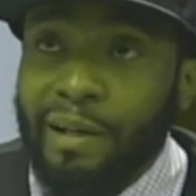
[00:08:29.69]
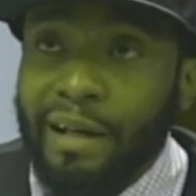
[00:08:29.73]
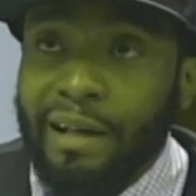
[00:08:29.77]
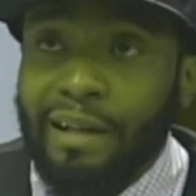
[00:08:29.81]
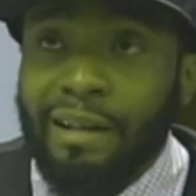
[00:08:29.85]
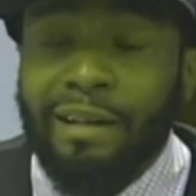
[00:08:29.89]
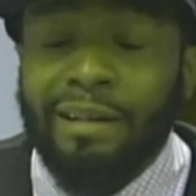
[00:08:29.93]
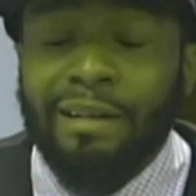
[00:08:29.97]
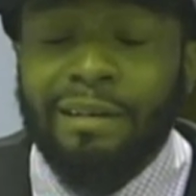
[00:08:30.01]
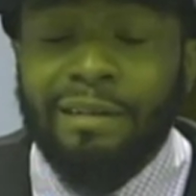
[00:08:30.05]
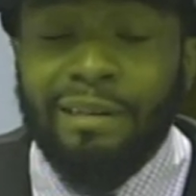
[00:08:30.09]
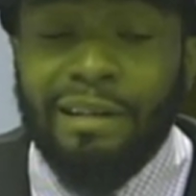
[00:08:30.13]

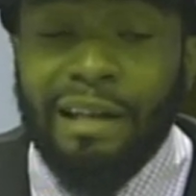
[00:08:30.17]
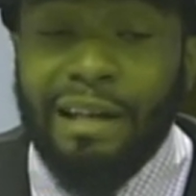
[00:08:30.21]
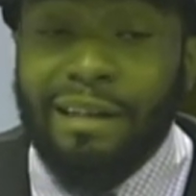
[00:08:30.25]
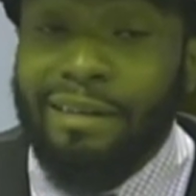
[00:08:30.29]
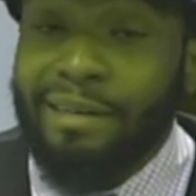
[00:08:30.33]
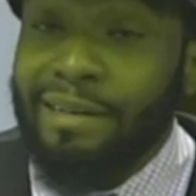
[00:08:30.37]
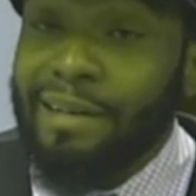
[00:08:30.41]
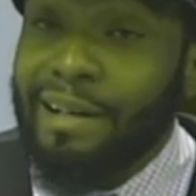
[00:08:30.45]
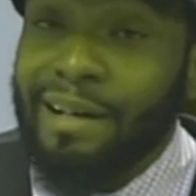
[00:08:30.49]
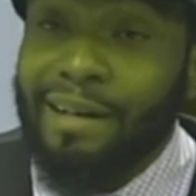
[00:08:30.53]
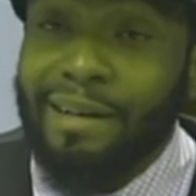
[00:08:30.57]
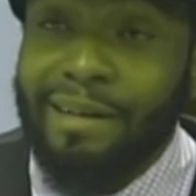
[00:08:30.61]
I
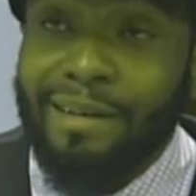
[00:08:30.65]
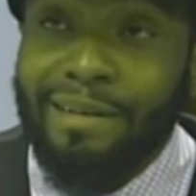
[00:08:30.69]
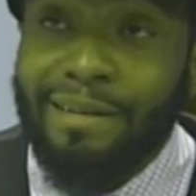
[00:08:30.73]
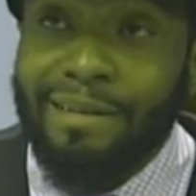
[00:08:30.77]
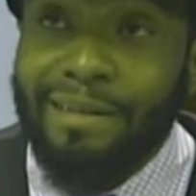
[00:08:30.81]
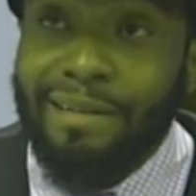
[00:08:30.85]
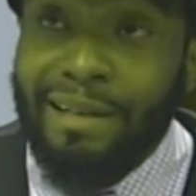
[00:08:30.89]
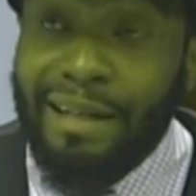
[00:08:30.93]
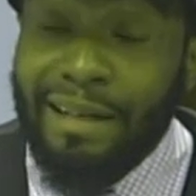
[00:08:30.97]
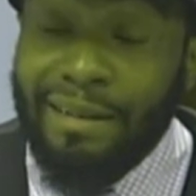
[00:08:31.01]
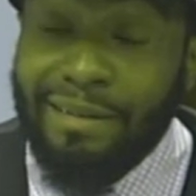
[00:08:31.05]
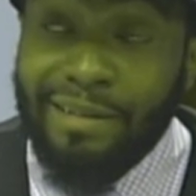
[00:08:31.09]
did not
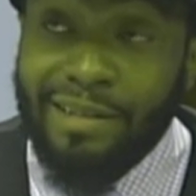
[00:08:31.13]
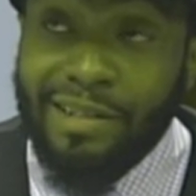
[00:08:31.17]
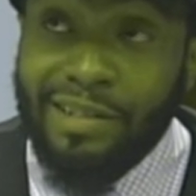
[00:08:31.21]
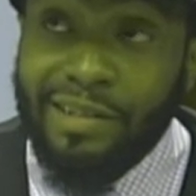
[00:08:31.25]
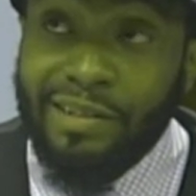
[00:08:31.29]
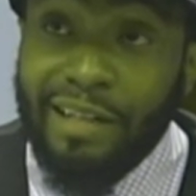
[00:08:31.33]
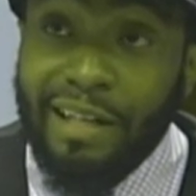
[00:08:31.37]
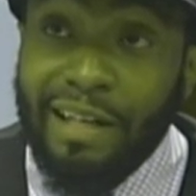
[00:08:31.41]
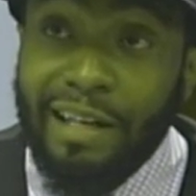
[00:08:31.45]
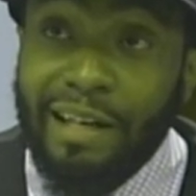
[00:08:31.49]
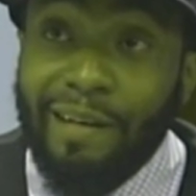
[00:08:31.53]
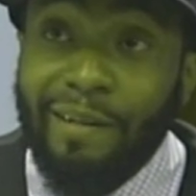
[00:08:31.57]

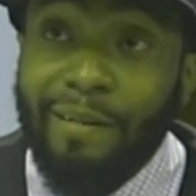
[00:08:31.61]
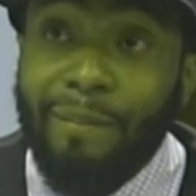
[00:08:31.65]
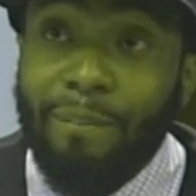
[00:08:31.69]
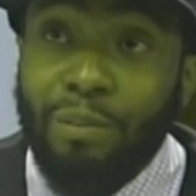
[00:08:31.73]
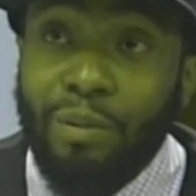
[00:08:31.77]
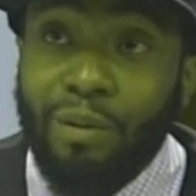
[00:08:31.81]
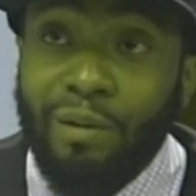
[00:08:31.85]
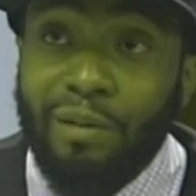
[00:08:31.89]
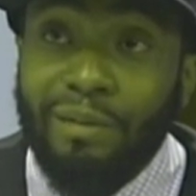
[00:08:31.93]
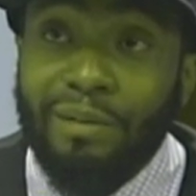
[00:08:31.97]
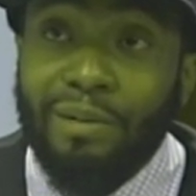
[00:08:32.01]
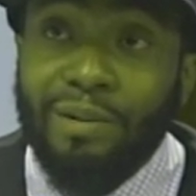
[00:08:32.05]
understand how
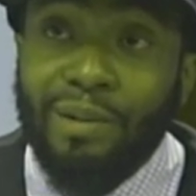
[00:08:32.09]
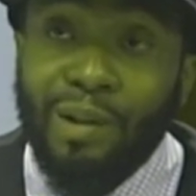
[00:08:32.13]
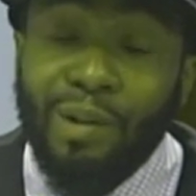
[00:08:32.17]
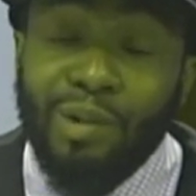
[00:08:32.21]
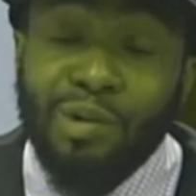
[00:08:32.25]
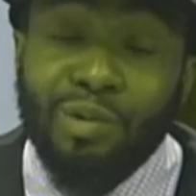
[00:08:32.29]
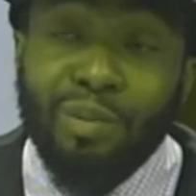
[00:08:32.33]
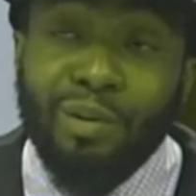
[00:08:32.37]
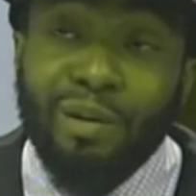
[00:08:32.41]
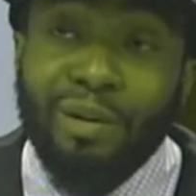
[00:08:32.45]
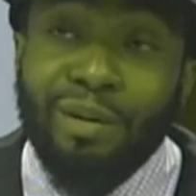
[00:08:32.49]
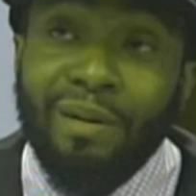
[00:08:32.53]
important
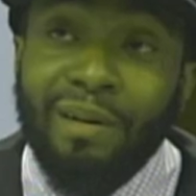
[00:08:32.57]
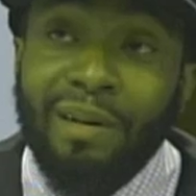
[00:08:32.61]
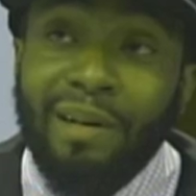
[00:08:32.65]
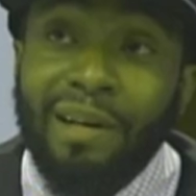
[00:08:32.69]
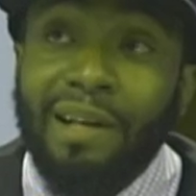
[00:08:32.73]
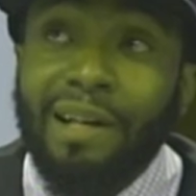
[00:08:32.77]
those were,